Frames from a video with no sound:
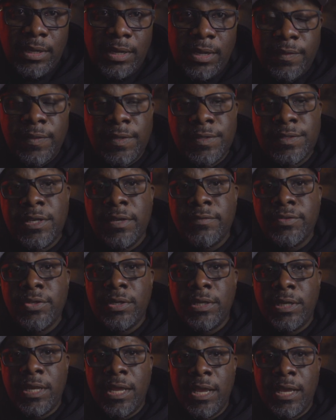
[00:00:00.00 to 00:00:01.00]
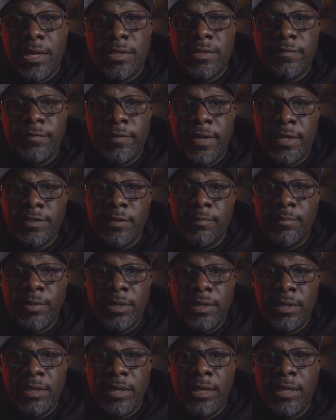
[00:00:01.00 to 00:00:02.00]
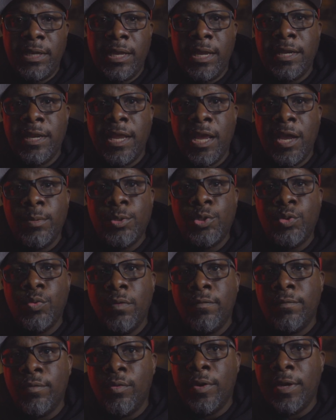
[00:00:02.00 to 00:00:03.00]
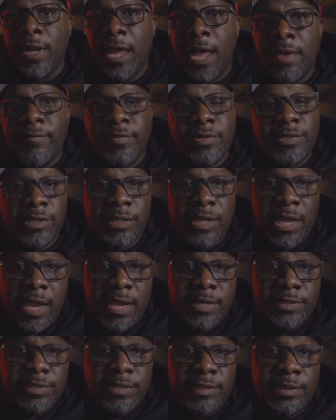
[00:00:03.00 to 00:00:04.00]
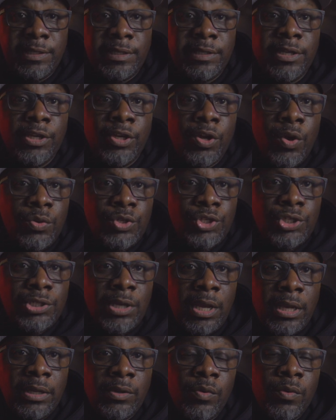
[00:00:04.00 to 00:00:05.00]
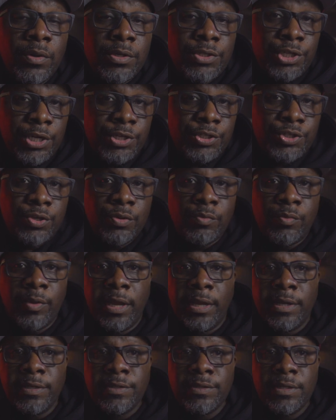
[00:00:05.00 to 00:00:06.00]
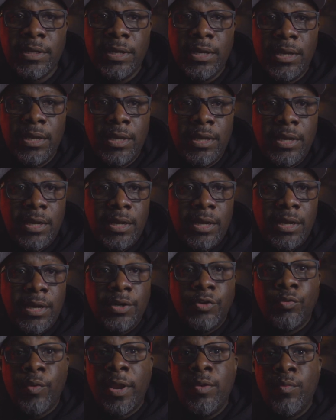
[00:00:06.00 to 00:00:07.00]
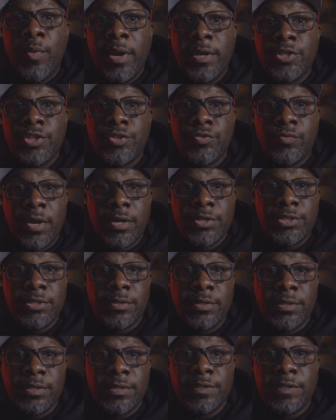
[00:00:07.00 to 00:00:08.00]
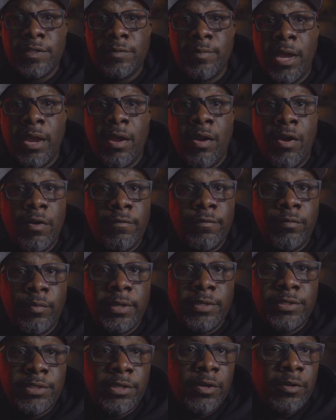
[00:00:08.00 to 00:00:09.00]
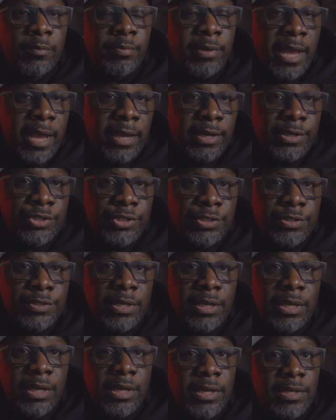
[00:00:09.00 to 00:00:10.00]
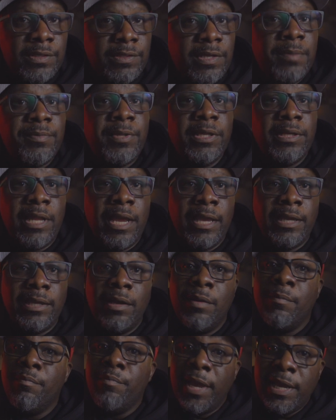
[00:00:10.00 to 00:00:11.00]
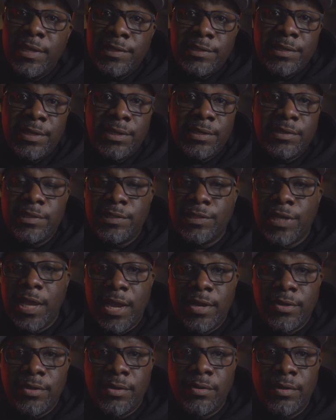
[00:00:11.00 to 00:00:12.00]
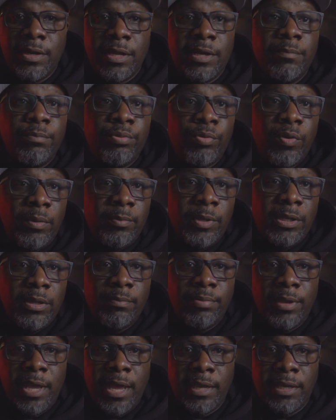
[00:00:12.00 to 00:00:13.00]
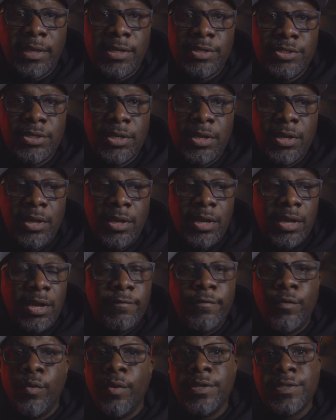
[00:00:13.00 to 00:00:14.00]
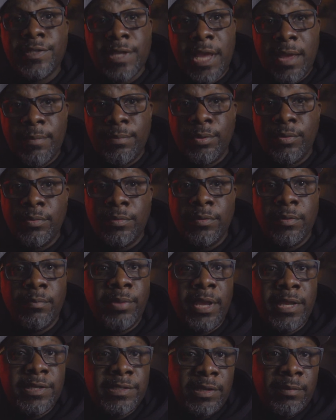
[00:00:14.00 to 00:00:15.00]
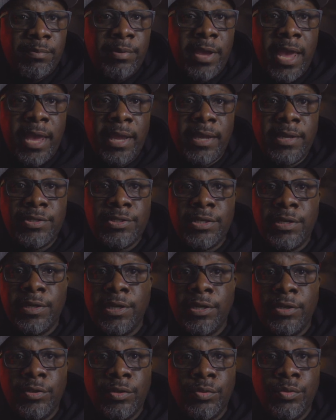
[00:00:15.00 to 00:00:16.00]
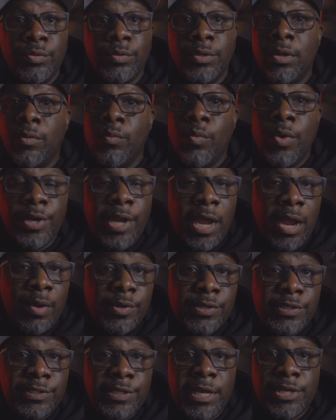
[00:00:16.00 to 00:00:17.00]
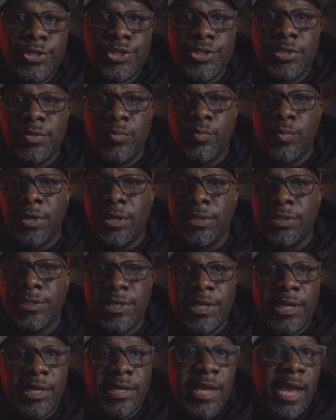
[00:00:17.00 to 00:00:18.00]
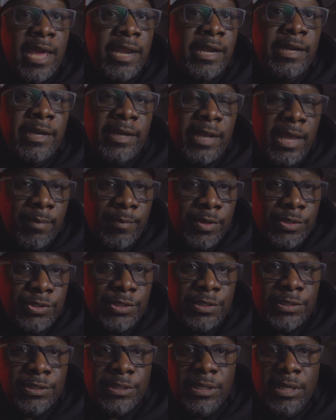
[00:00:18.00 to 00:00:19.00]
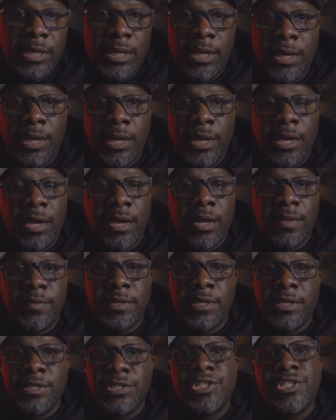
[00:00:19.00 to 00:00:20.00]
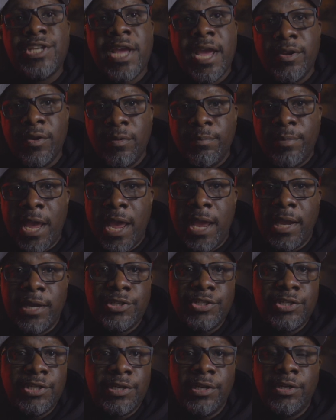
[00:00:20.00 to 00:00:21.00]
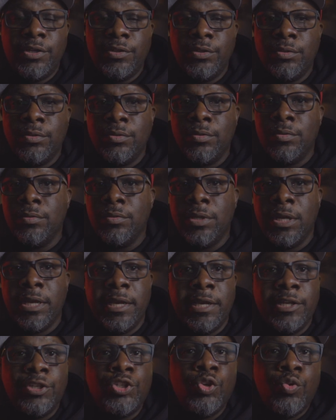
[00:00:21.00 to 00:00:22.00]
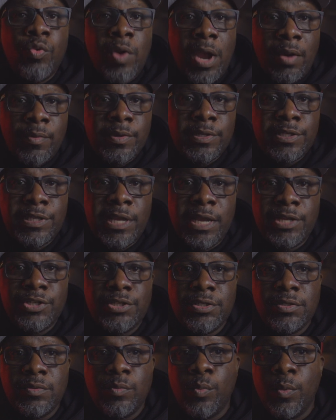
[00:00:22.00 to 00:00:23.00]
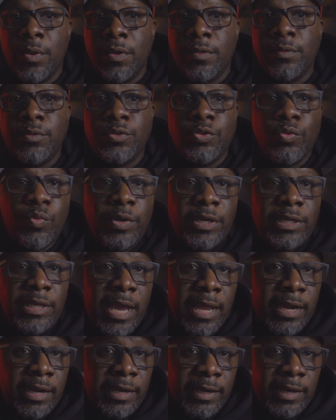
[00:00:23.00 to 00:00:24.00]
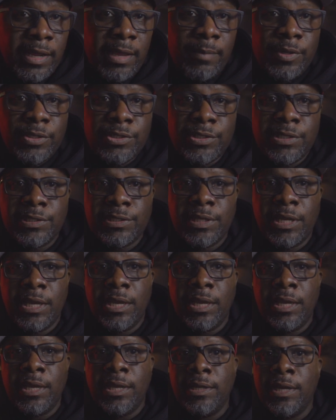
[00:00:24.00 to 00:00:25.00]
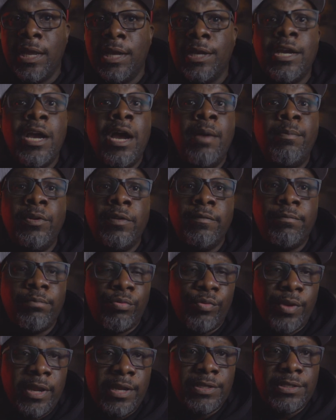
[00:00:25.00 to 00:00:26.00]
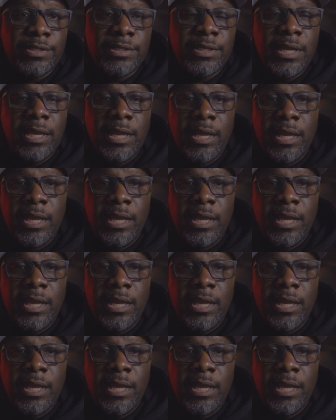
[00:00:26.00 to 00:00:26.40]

This gives your clients flexibility and helps you avoid having to constantly negotiate or adjust your rates. A great way to structure this is by offering tiered packages, something like a basic, standard, and a premium package. For example, the basic package could include a 1 hour session with 10 edited images. The standard package could include a 2 hour session with 20 edited images and a couple of prints.